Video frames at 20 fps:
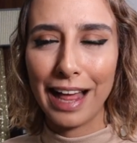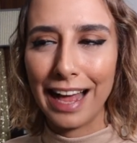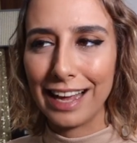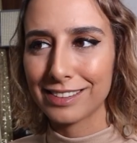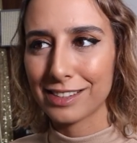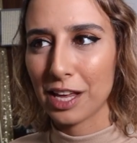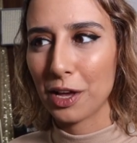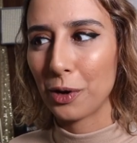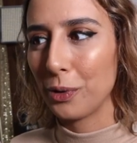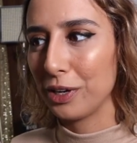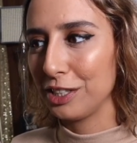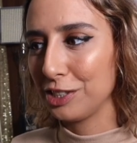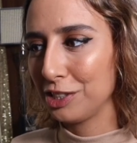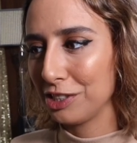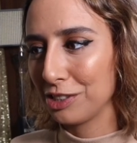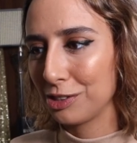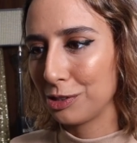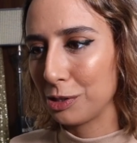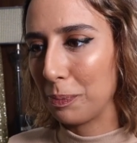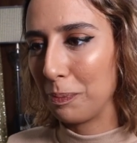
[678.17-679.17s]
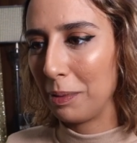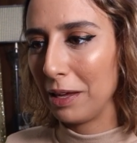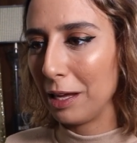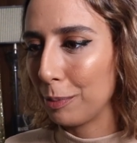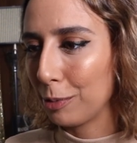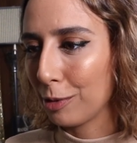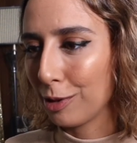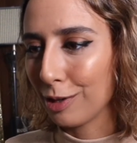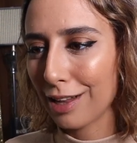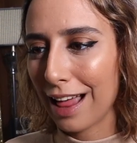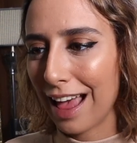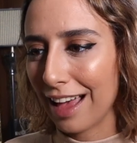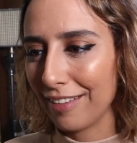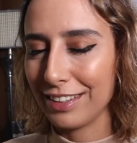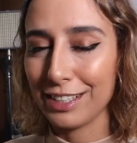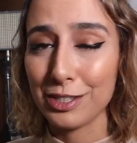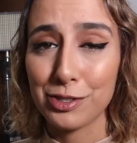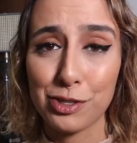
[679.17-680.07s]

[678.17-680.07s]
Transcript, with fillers: asking questions to people, having